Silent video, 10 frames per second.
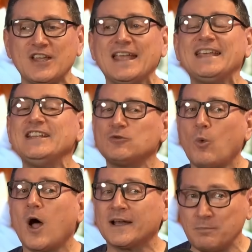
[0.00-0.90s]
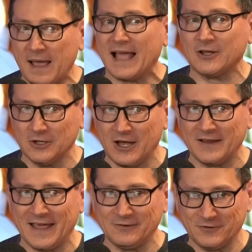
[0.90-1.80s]
He's walked back a lot of
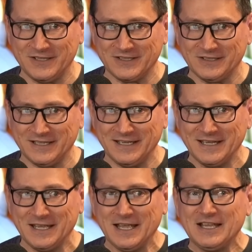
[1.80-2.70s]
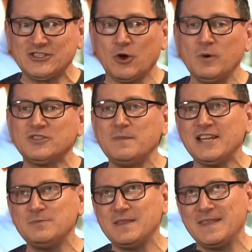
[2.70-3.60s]
that recently. So, which makes
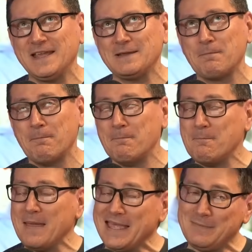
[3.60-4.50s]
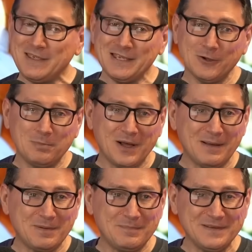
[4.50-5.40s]
me think maybe he'll pop
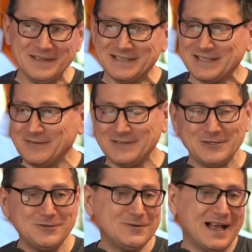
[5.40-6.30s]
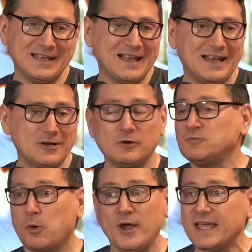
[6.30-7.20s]
up in this stuff too. I, I don't know.
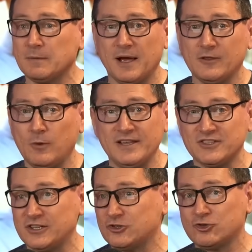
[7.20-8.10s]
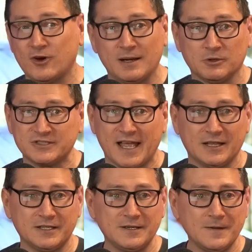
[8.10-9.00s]
Boyega, by the way, is an incredible
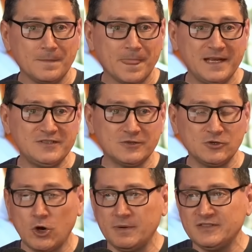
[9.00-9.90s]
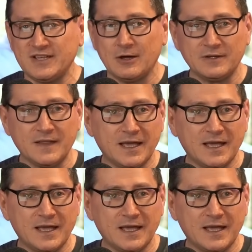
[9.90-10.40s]
talent. Yeah, yeah. He's in, nobody's doubting that.